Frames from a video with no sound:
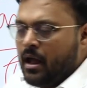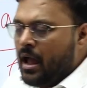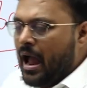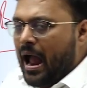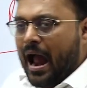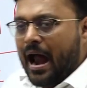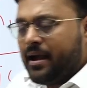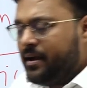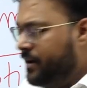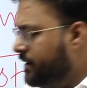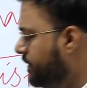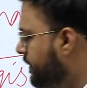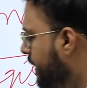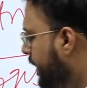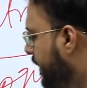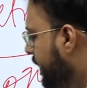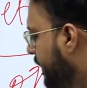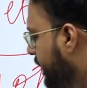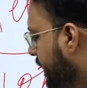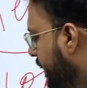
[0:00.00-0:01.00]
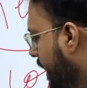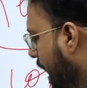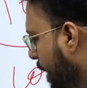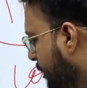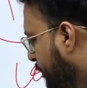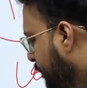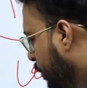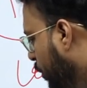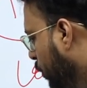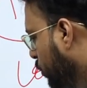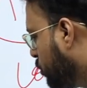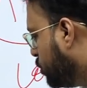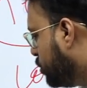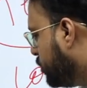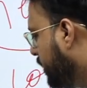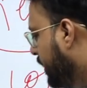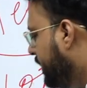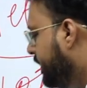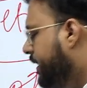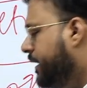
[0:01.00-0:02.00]
An integrated approach.
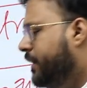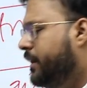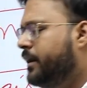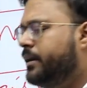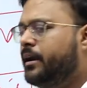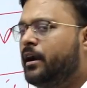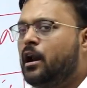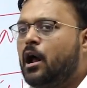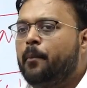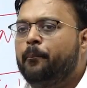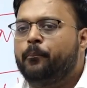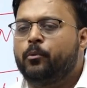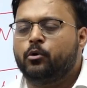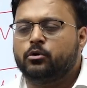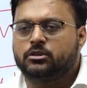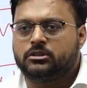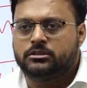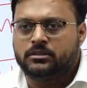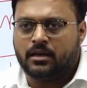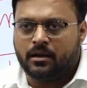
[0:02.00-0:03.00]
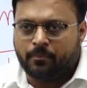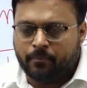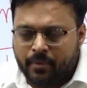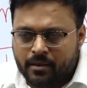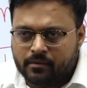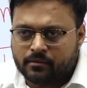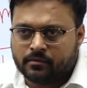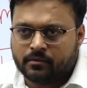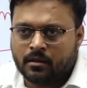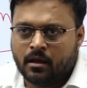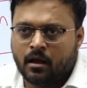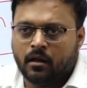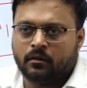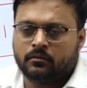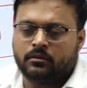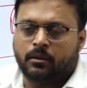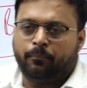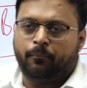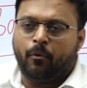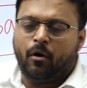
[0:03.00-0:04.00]
Integrated approach here means
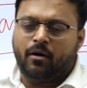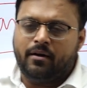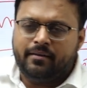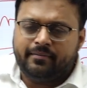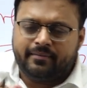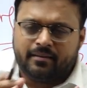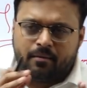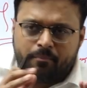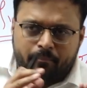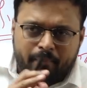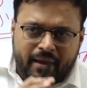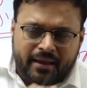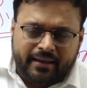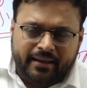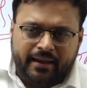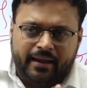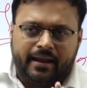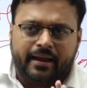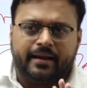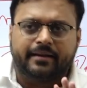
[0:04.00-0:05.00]
the policy making,